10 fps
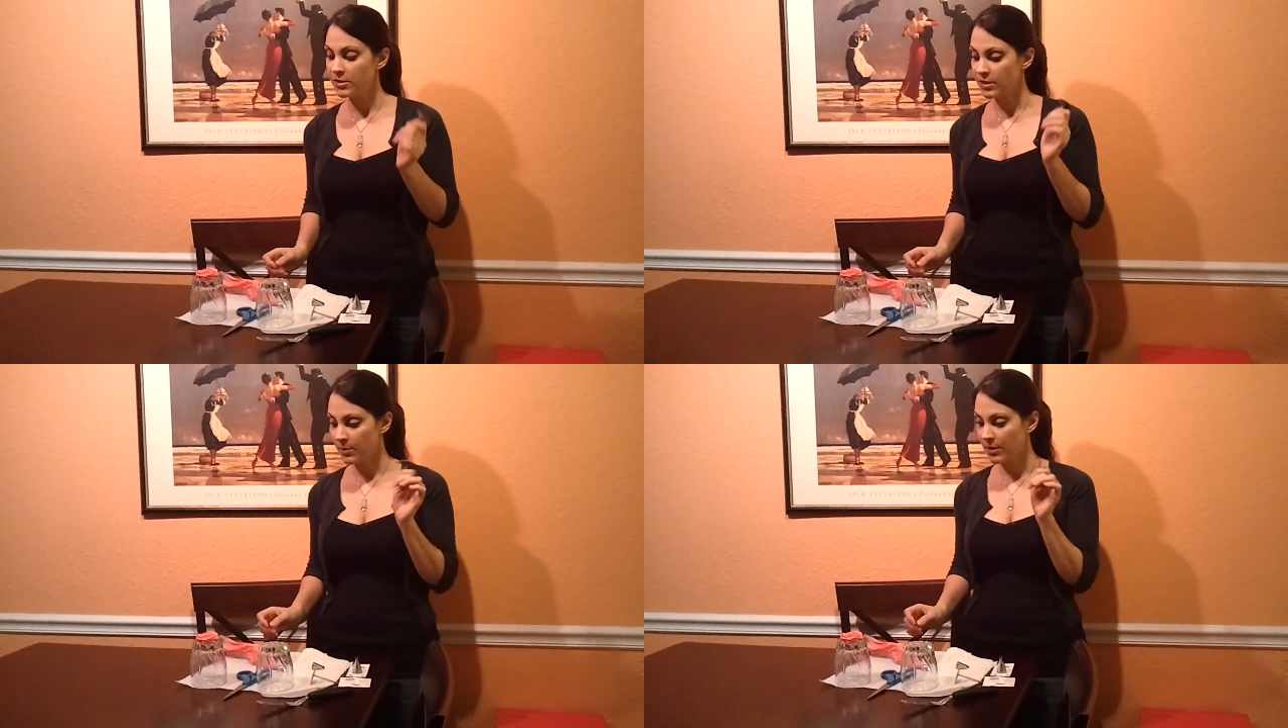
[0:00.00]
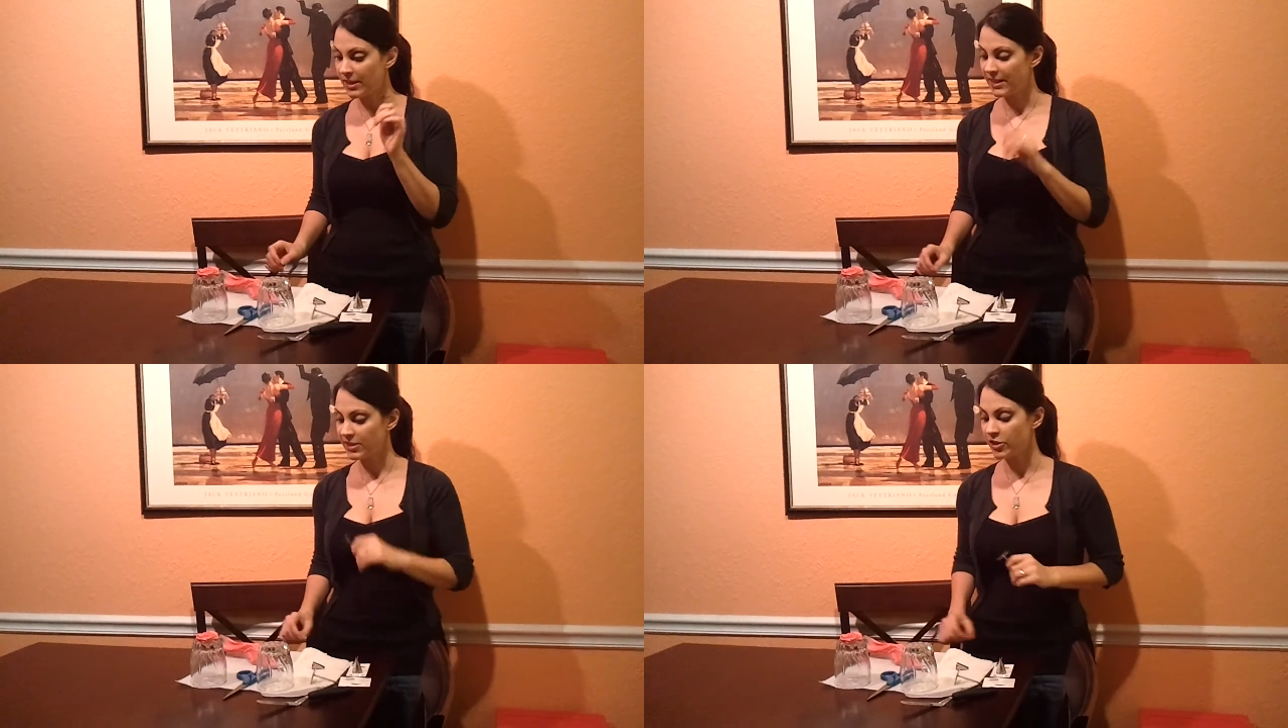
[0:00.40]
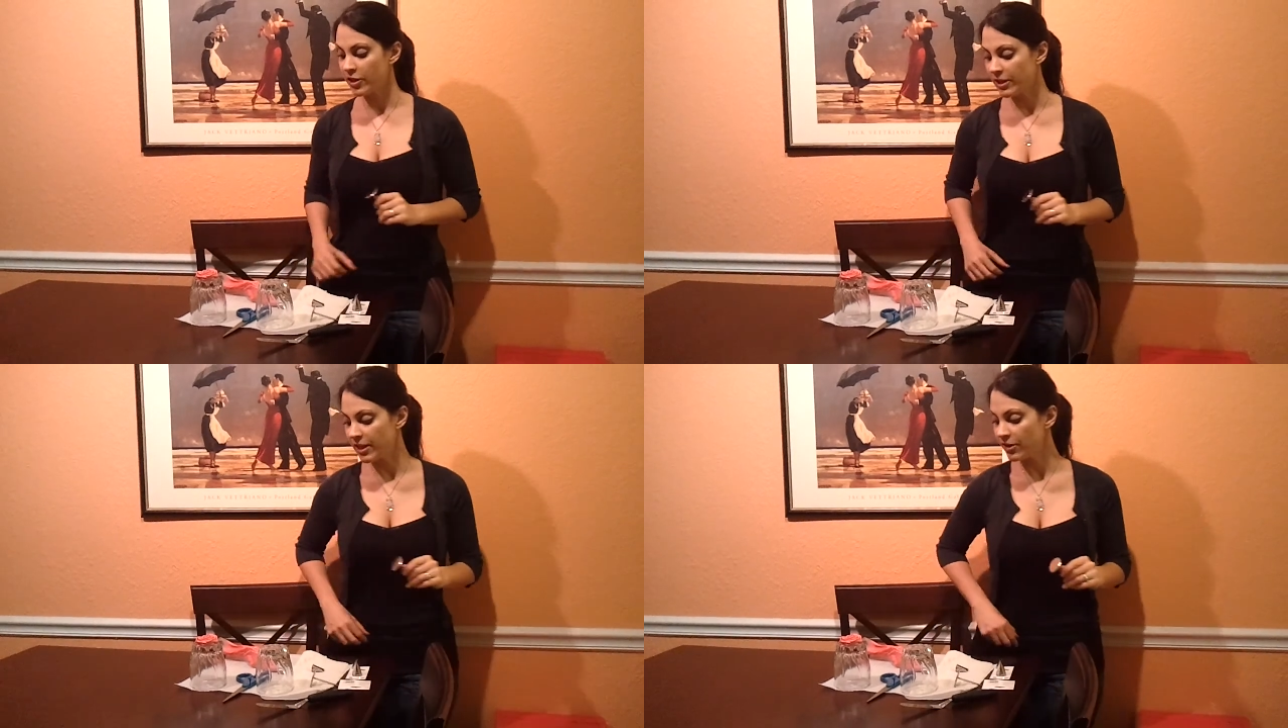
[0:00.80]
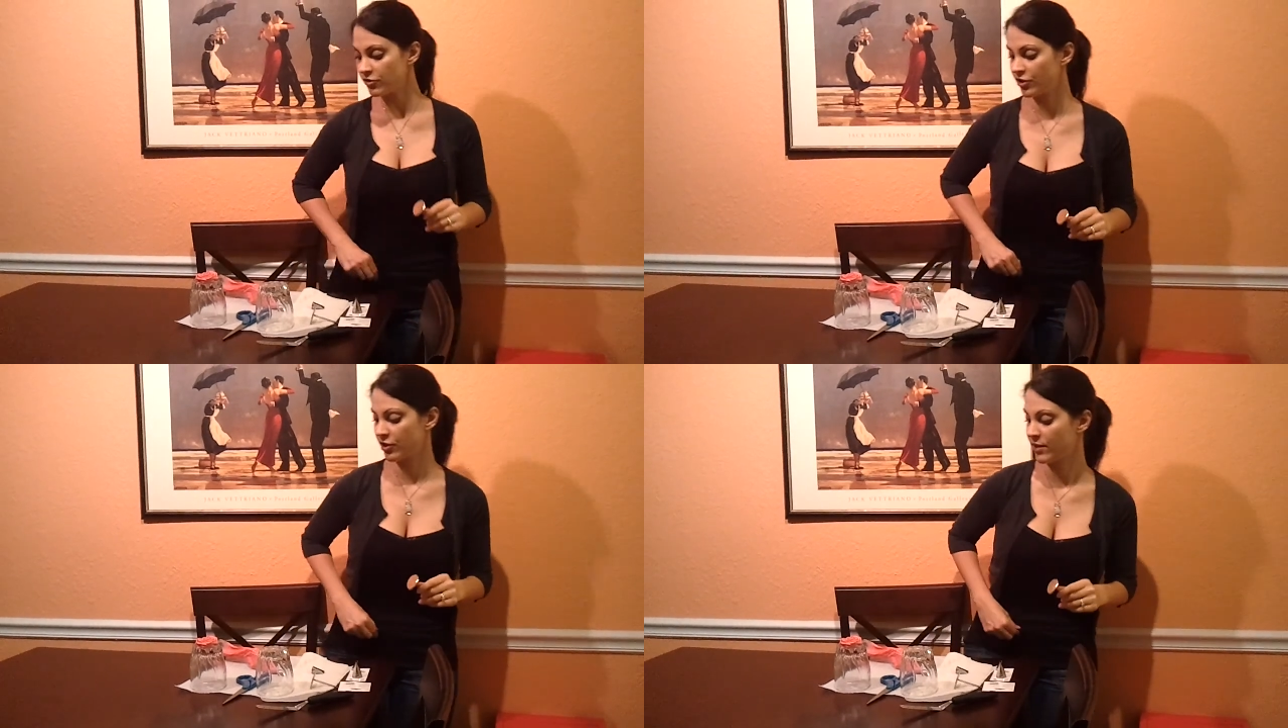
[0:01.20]
So I'm going to get started here
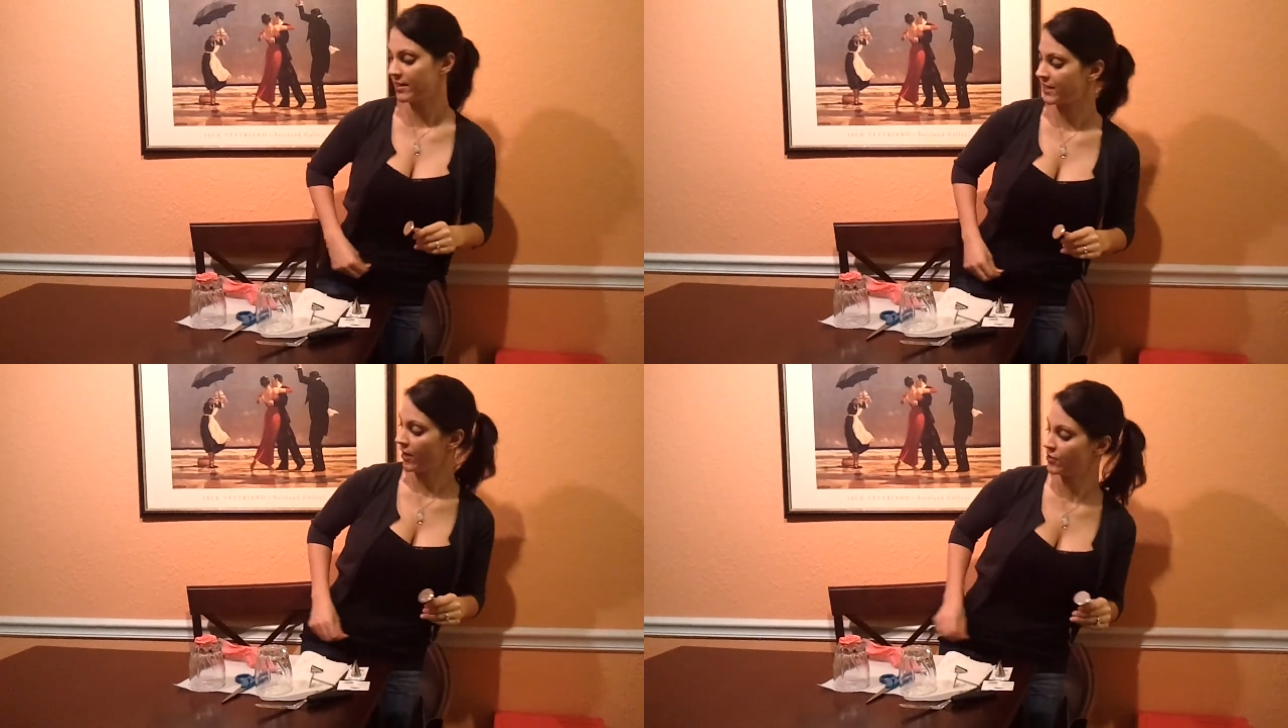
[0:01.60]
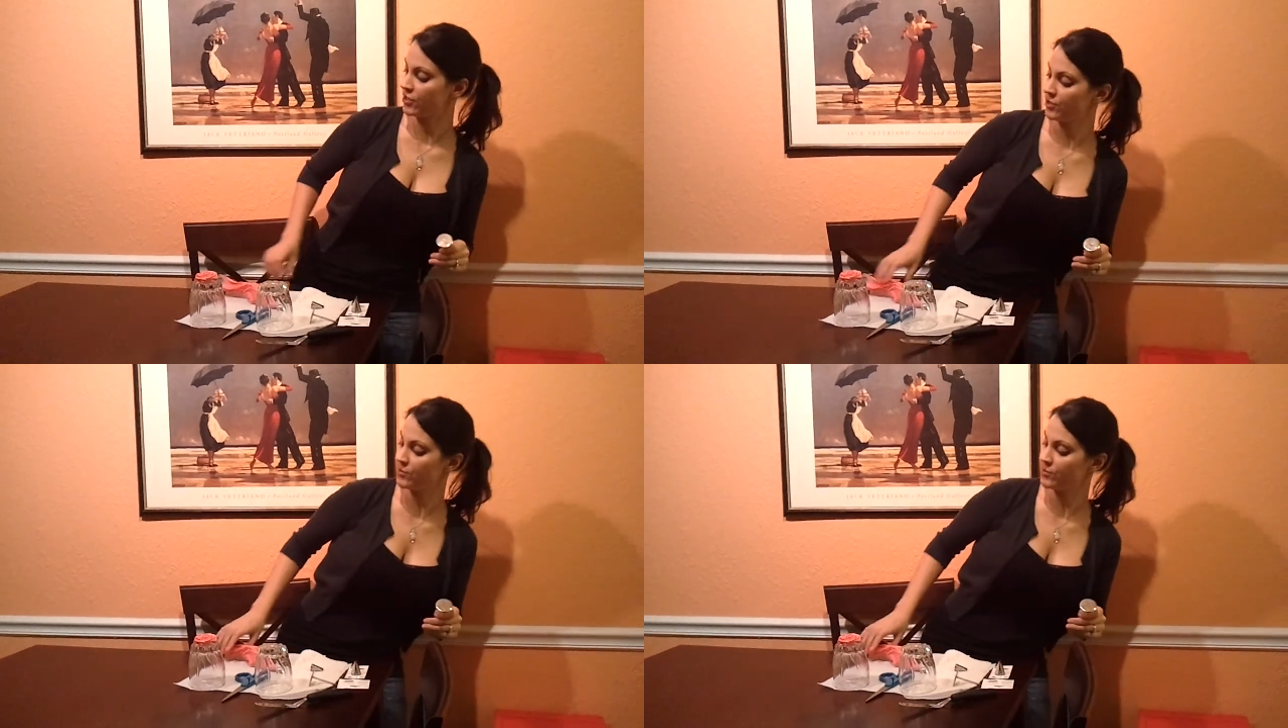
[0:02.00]
and show you guys how to